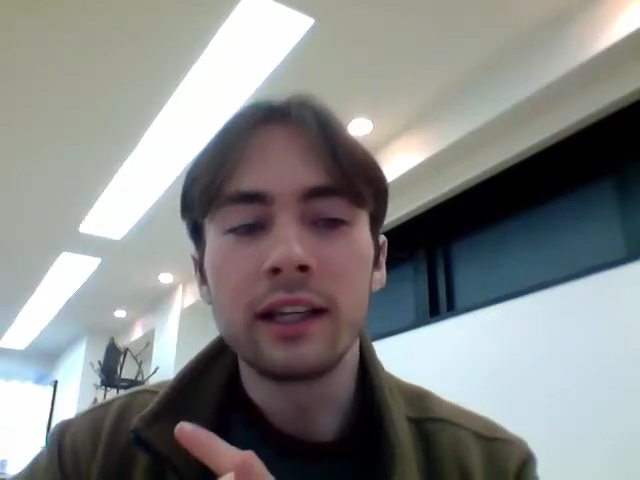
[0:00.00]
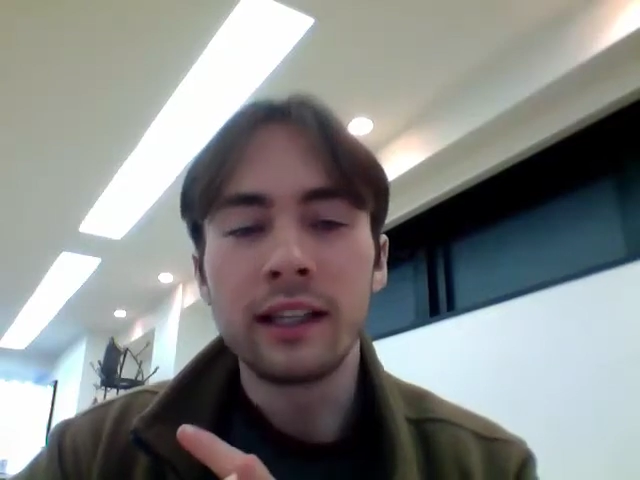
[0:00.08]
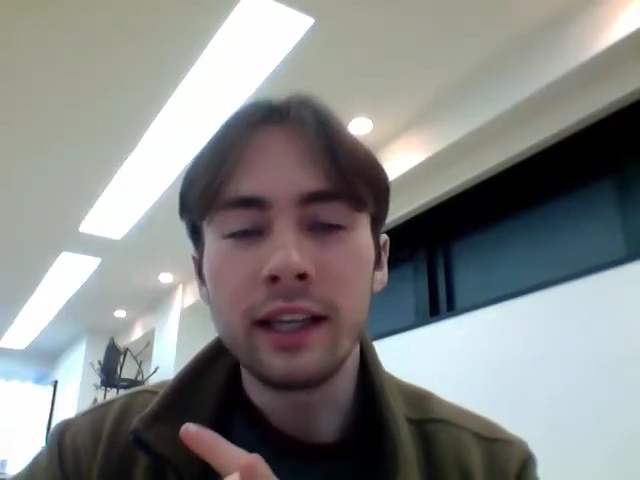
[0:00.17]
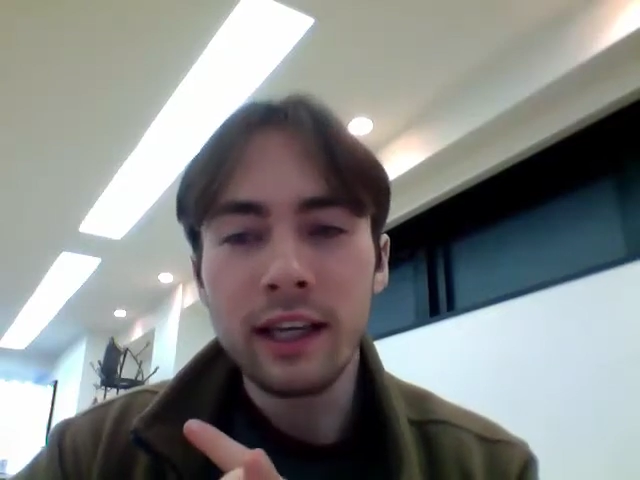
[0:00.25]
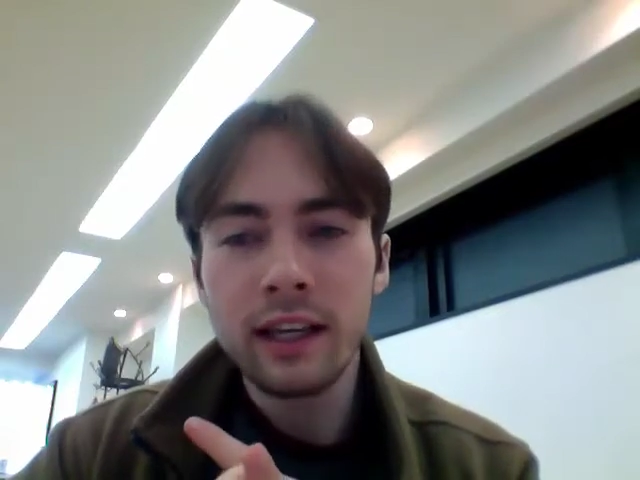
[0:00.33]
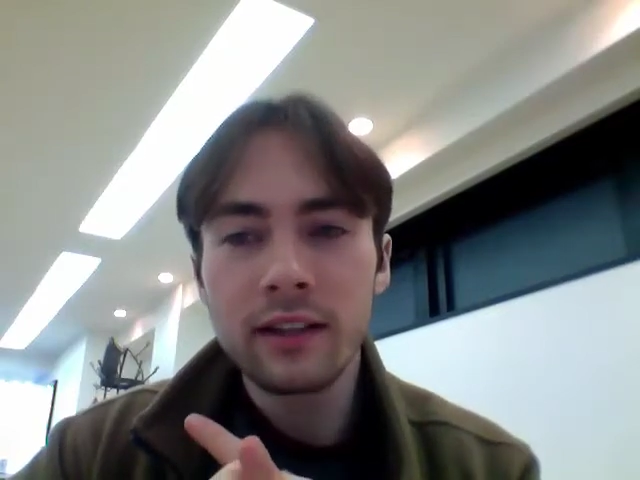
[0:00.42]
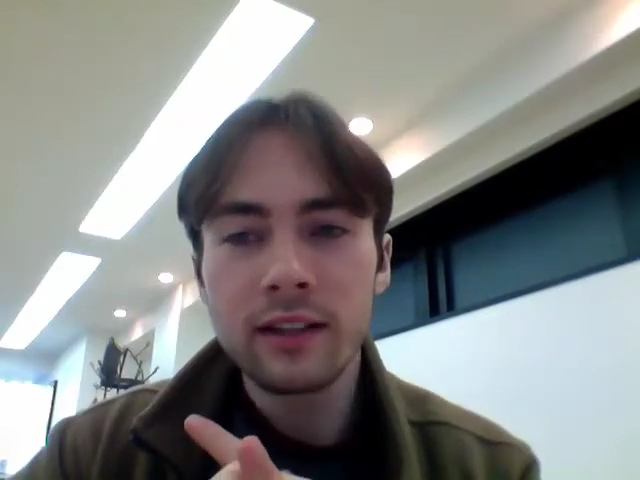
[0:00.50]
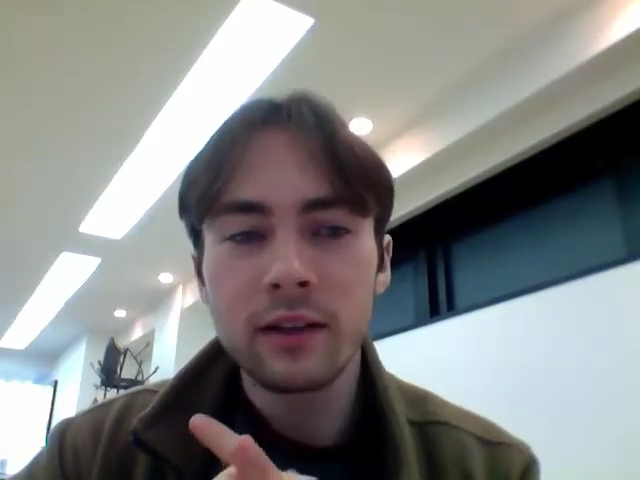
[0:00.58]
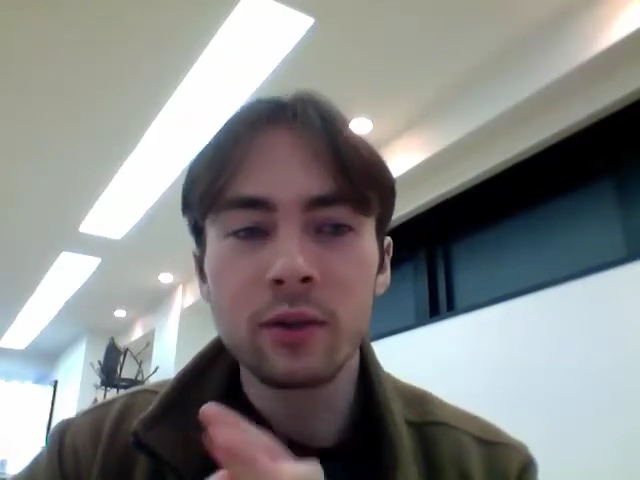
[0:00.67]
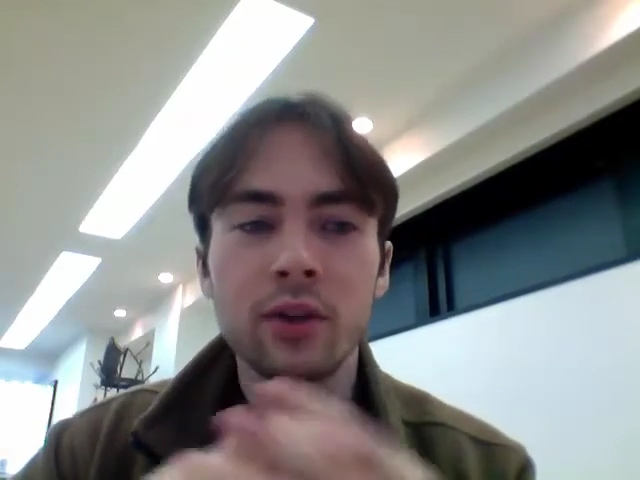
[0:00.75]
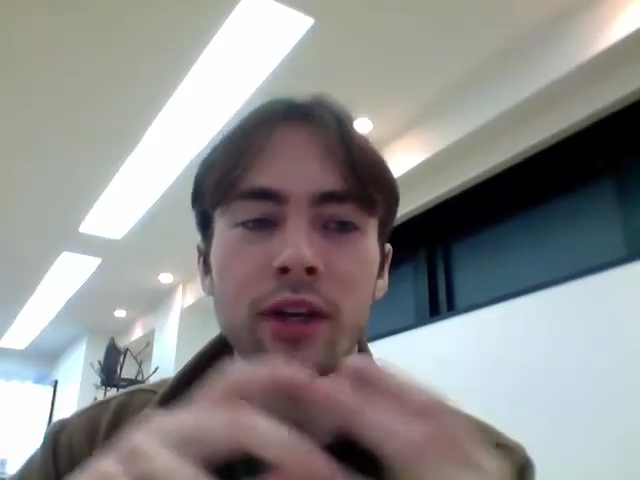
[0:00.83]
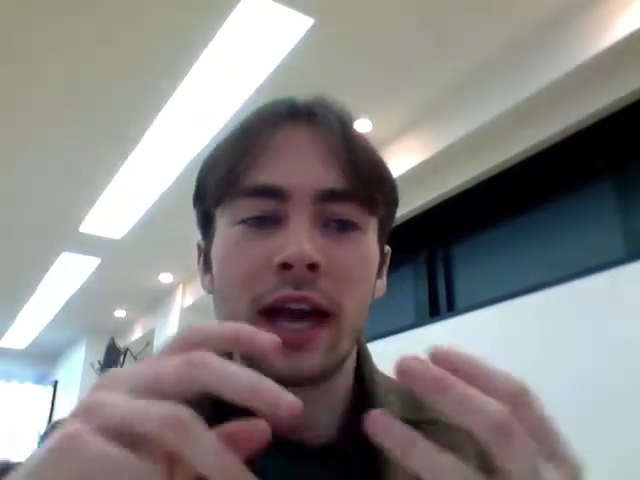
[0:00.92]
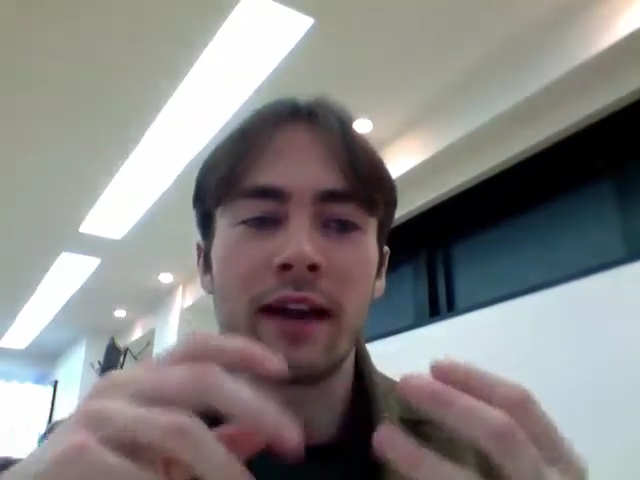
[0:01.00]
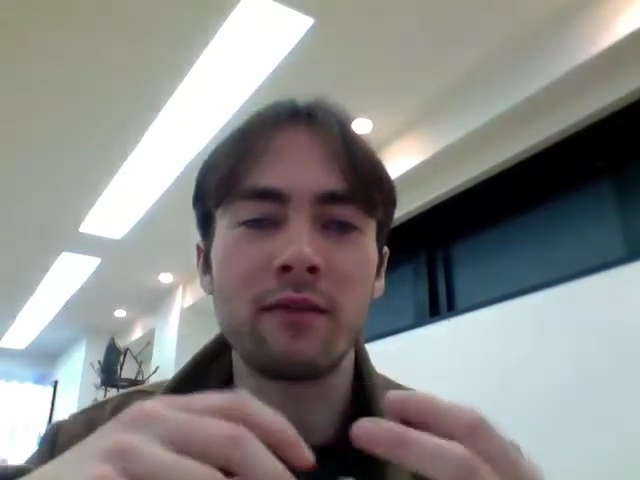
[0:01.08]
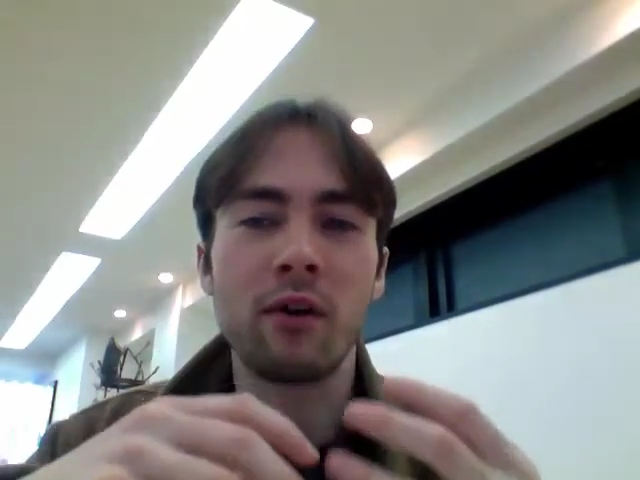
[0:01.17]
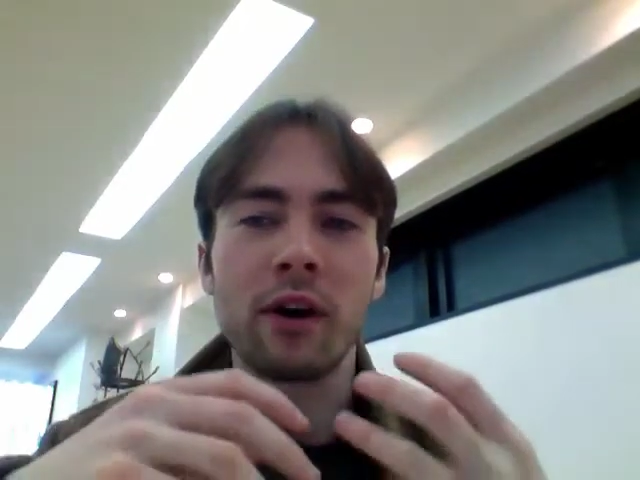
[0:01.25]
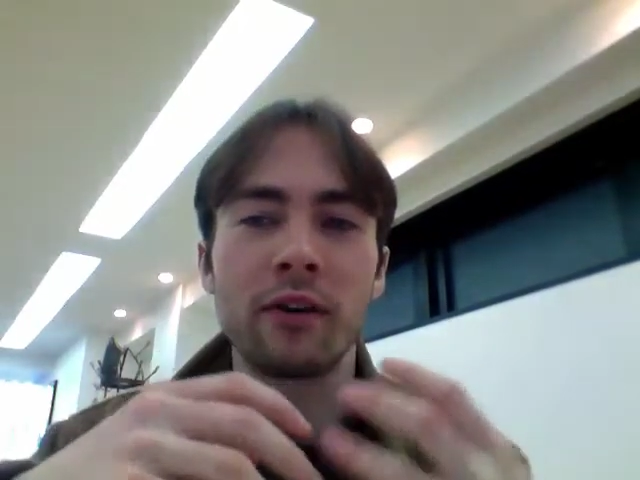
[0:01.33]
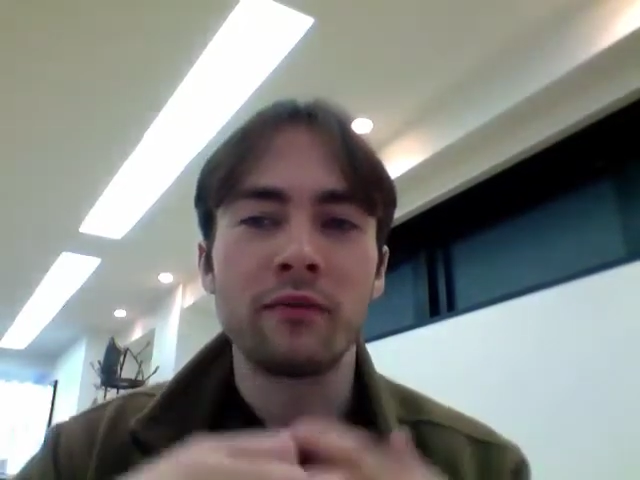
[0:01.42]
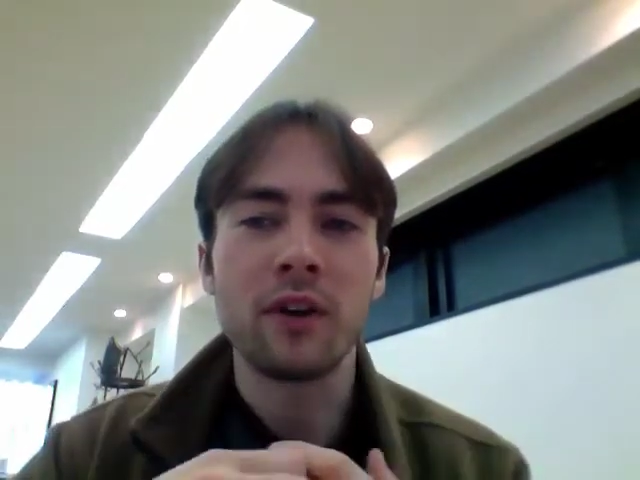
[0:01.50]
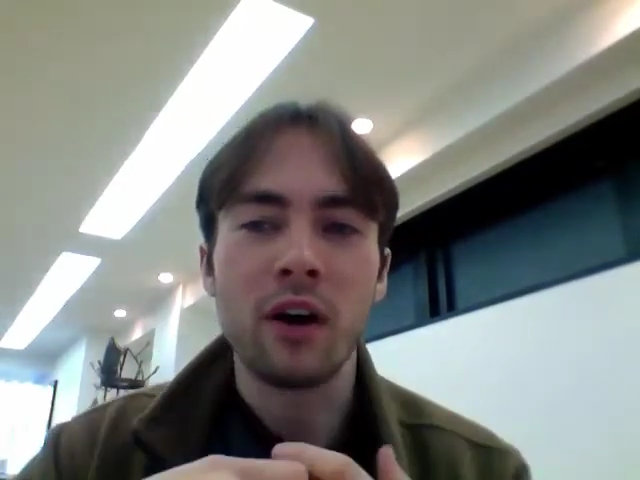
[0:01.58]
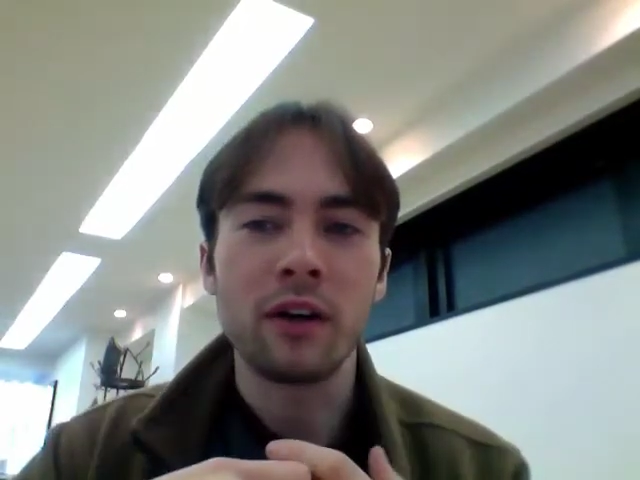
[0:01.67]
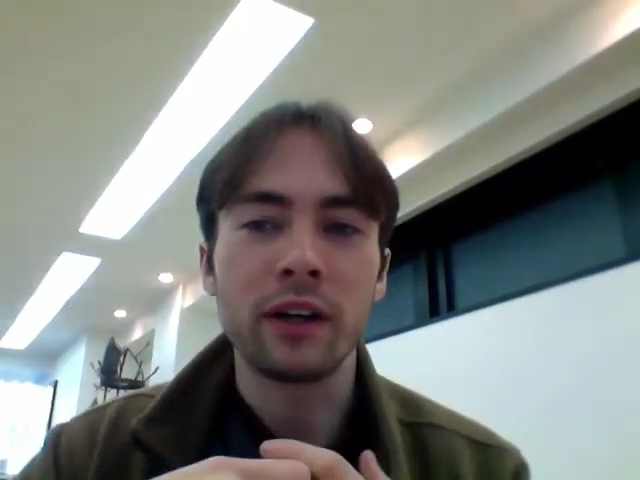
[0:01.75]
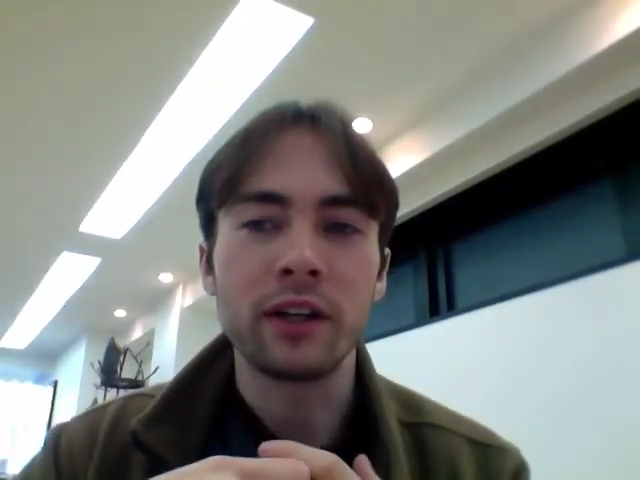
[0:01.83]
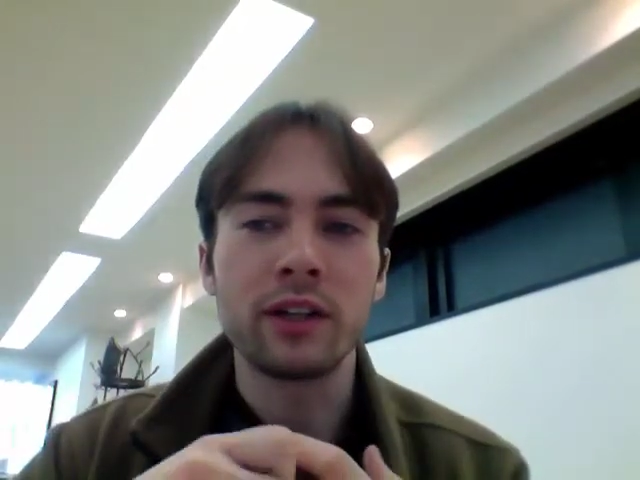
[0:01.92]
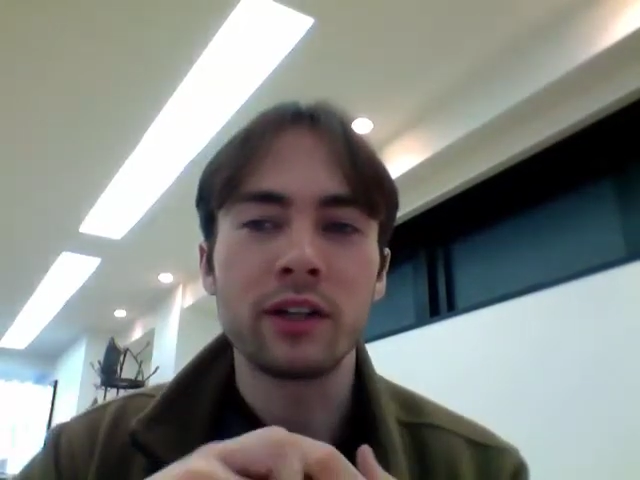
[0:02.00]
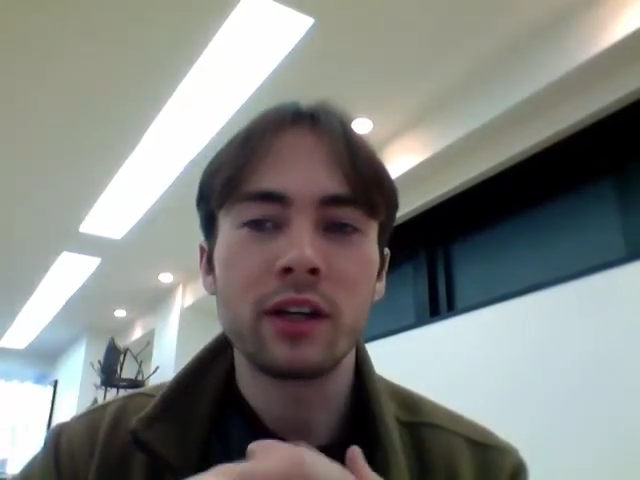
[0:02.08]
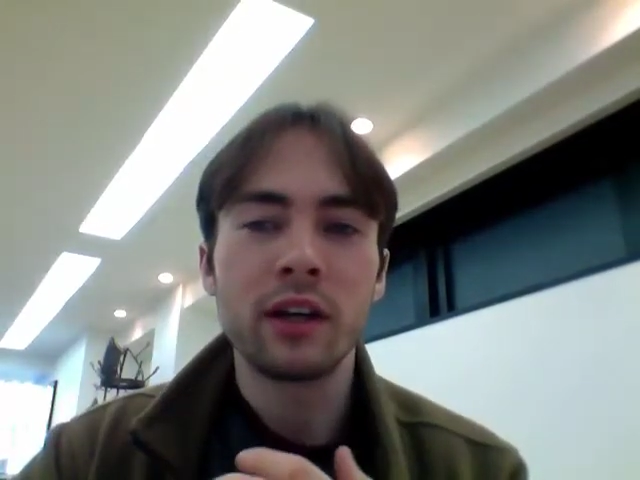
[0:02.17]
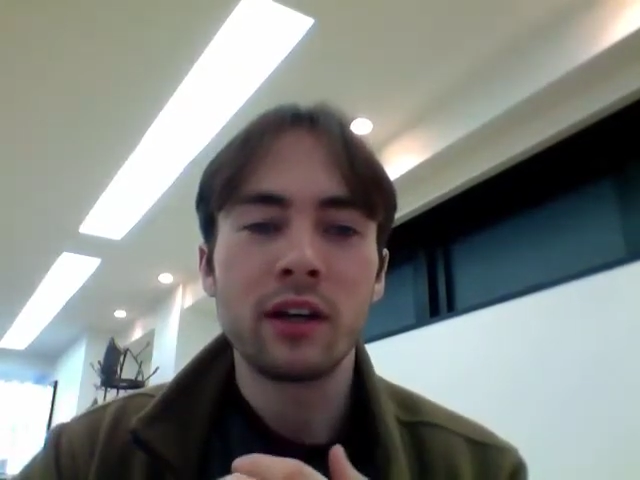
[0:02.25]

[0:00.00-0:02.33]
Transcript: Geeks usually have a lot of knowledge